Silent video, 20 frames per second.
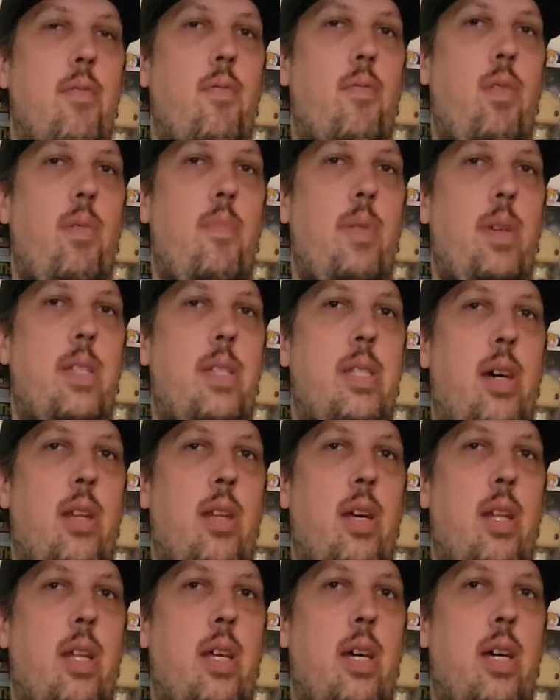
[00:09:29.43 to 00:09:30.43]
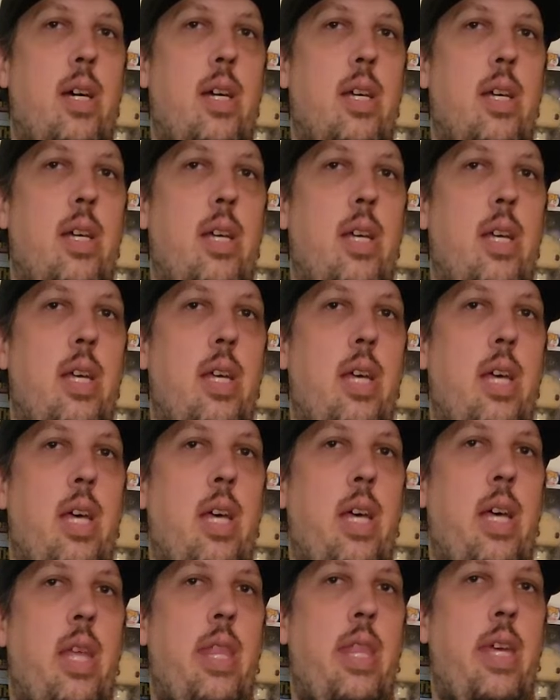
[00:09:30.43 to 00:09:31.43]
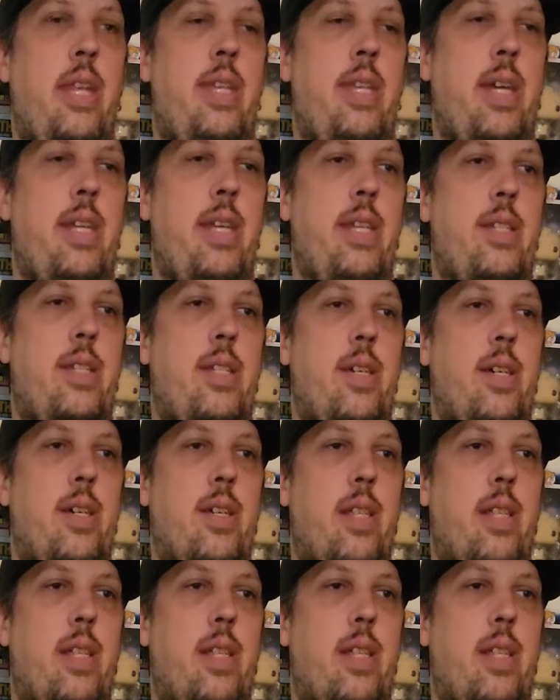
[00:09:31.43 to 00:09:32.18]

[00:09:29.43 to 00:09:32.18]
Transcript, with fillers: we missed out on uh, the 10-inch uh,